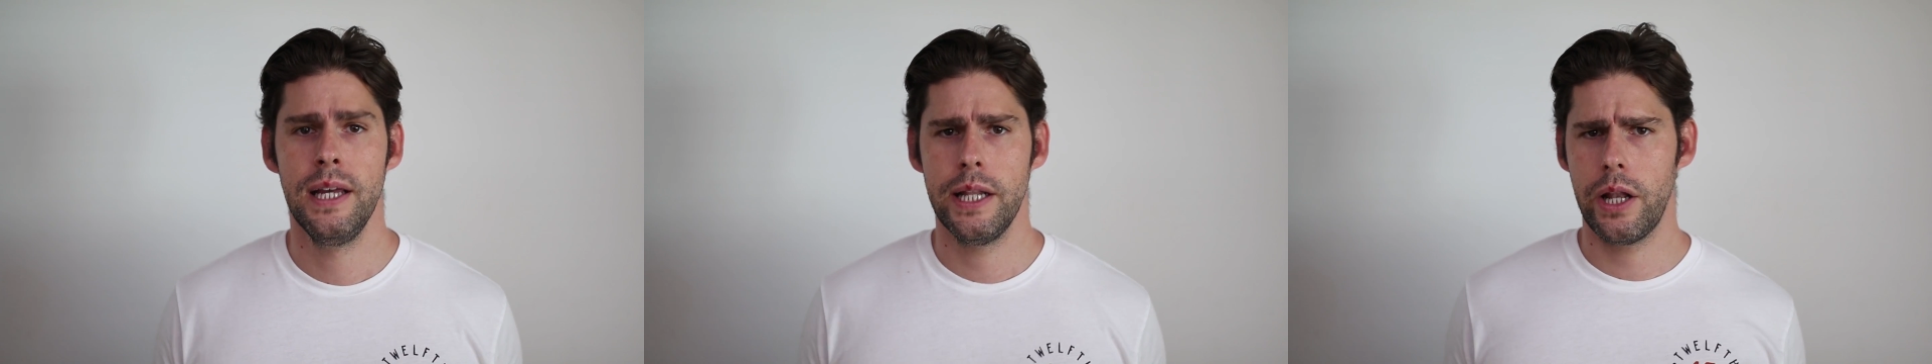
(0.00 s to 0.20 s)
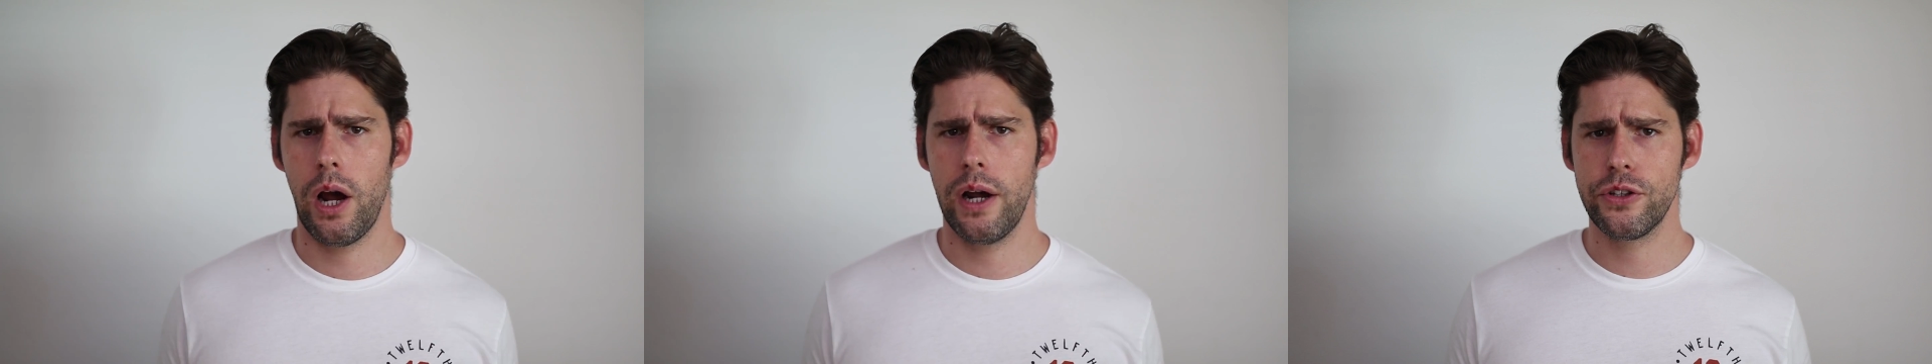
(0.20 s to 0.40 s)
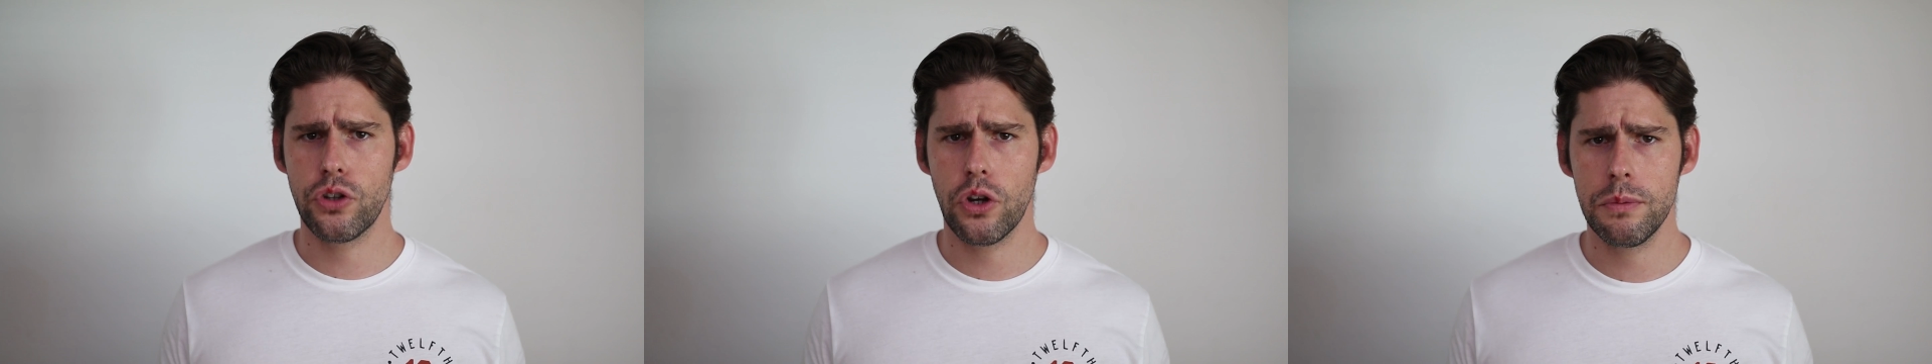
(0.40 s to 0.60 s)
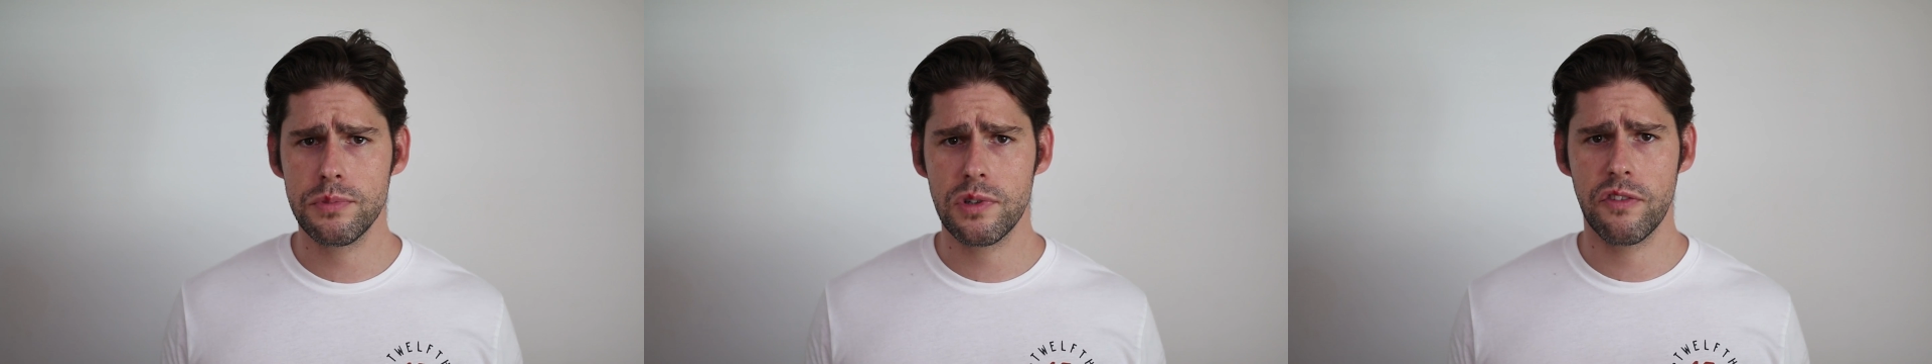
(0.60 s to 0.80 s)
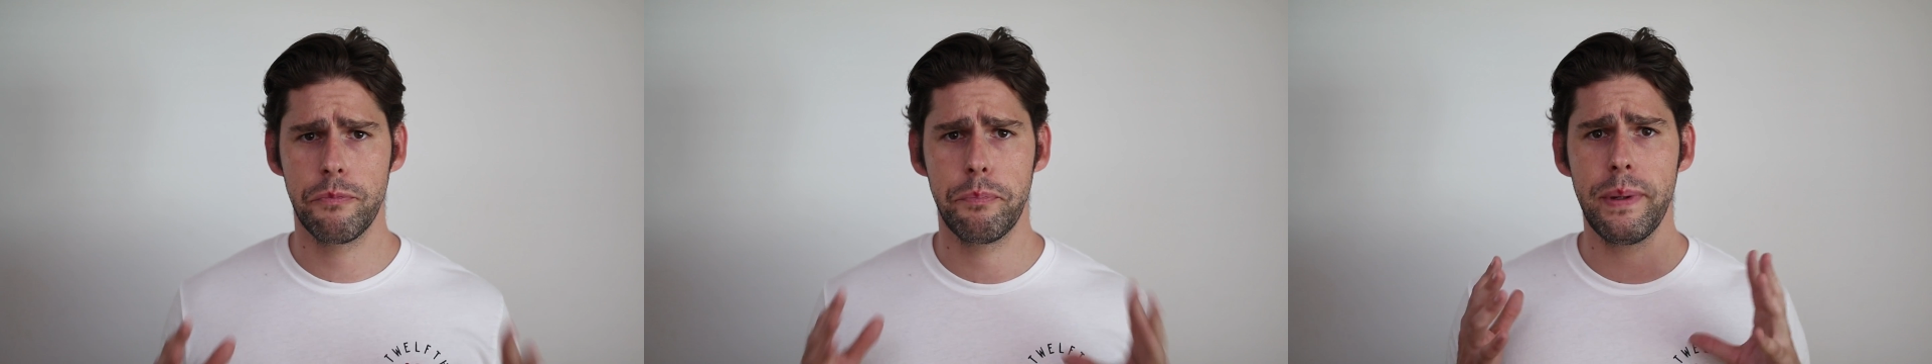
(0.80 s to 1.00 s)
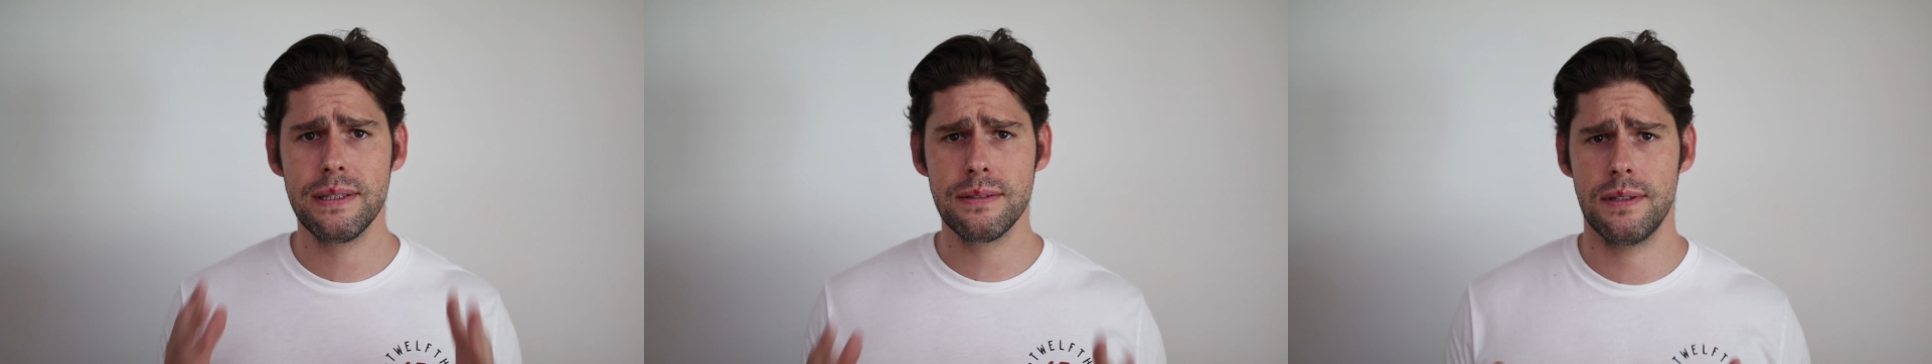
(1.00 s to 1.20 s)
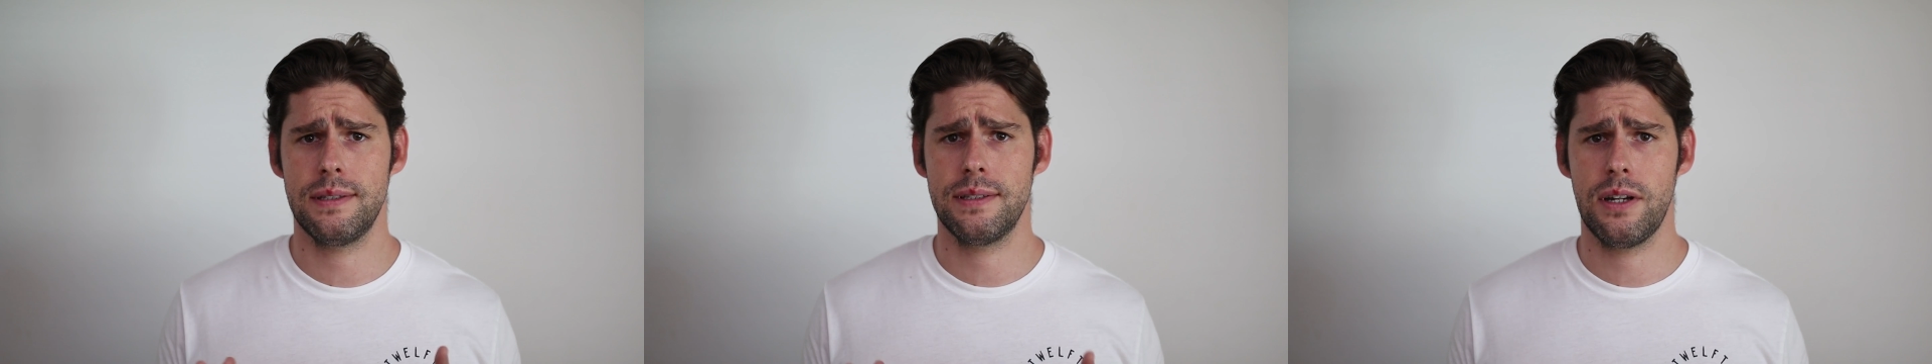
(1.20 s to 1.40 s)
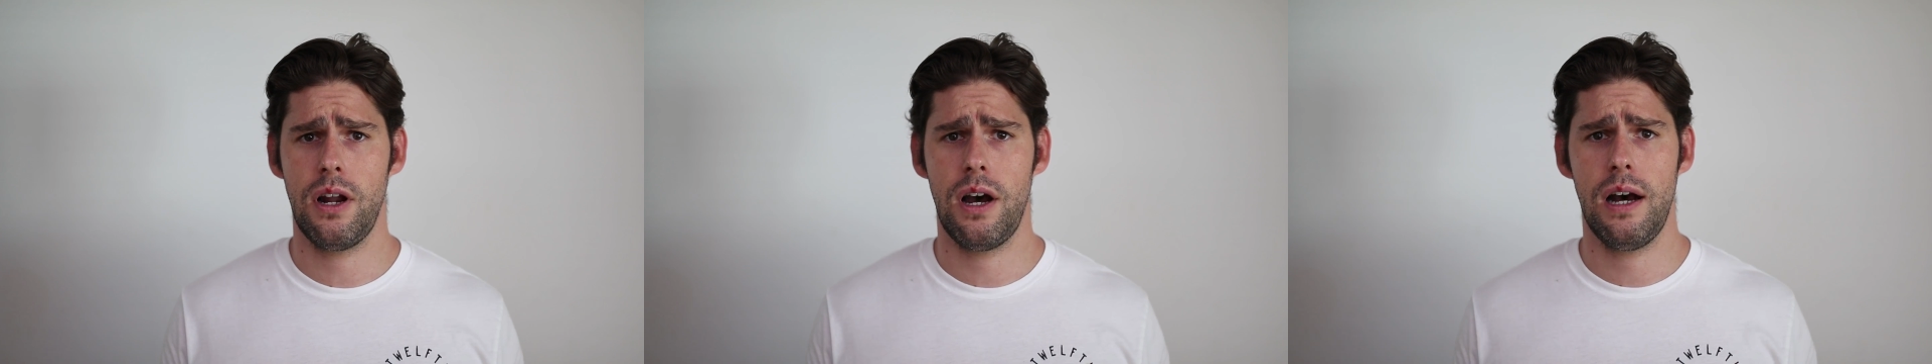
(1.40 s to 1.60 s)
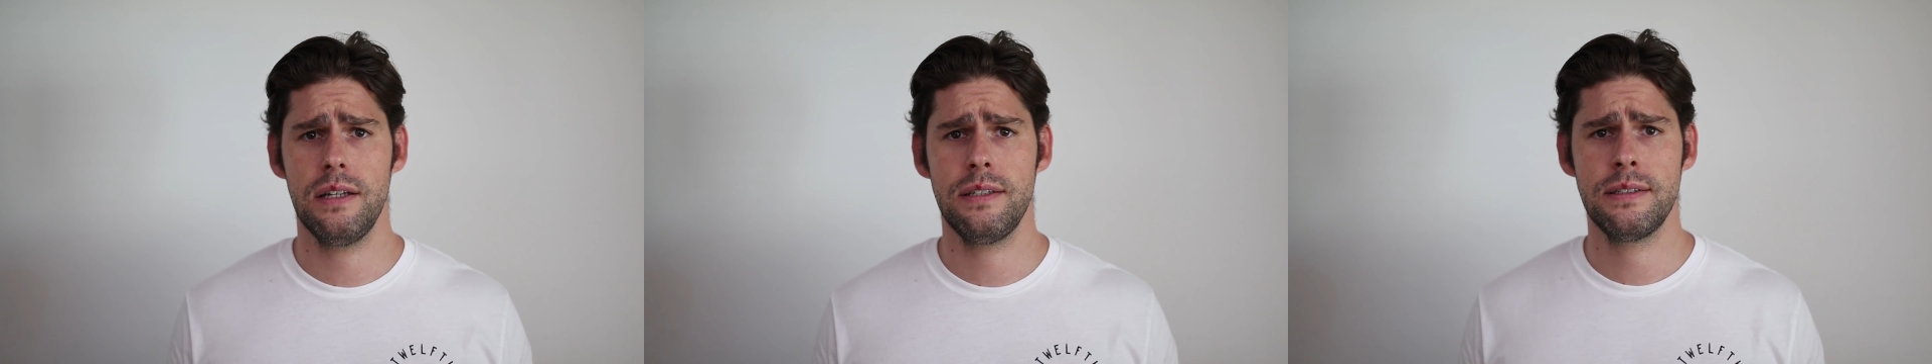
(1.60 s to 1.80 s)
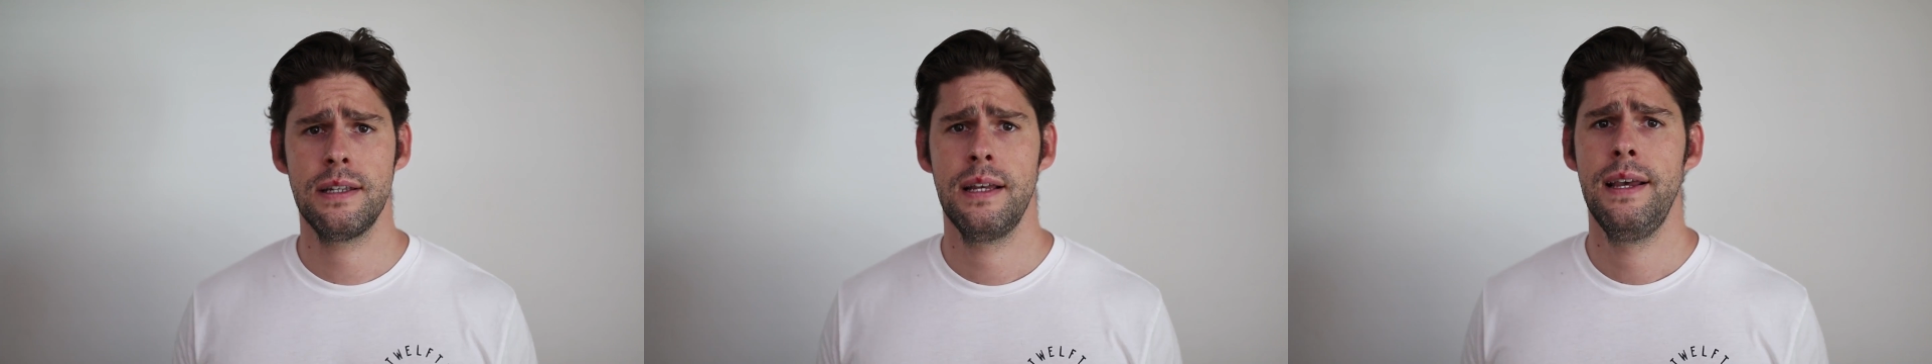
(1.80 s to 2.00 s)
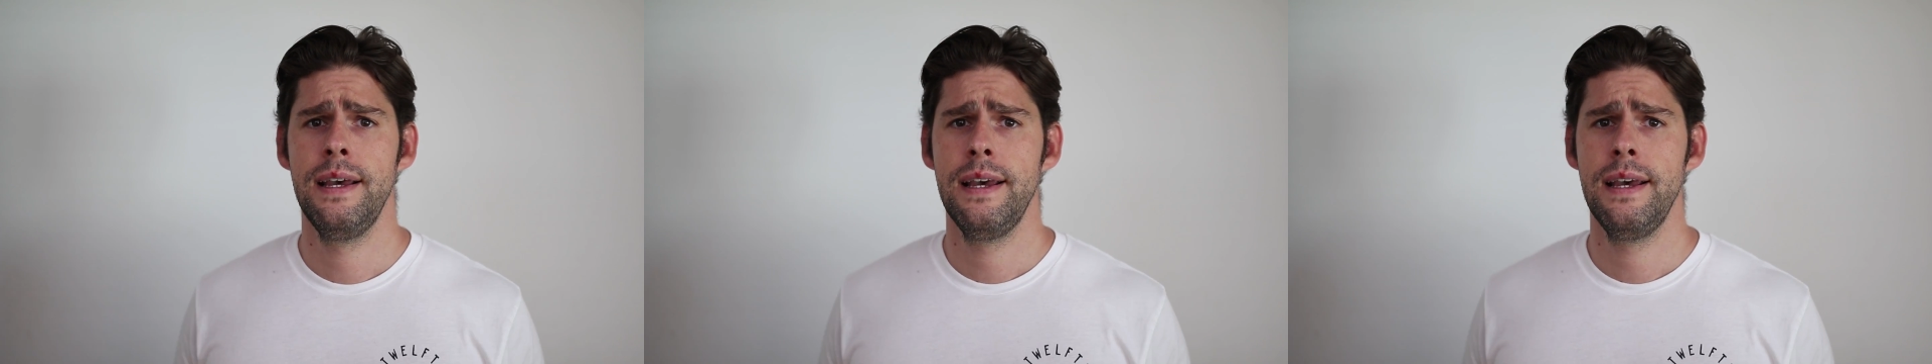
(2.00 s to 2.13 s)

Now in terms of business class,